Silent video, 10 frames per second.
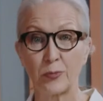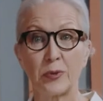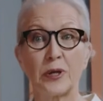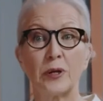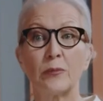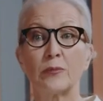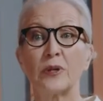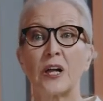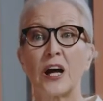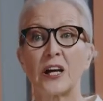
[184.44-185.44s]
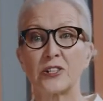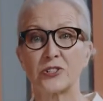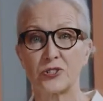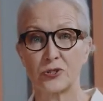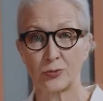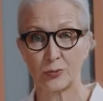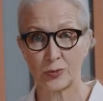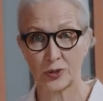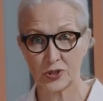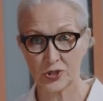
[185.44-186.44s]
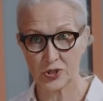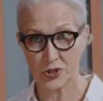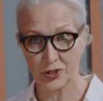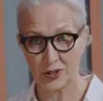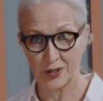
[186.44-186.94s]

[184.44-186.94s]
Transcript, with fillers: us about a time you made a mistake and fixed it.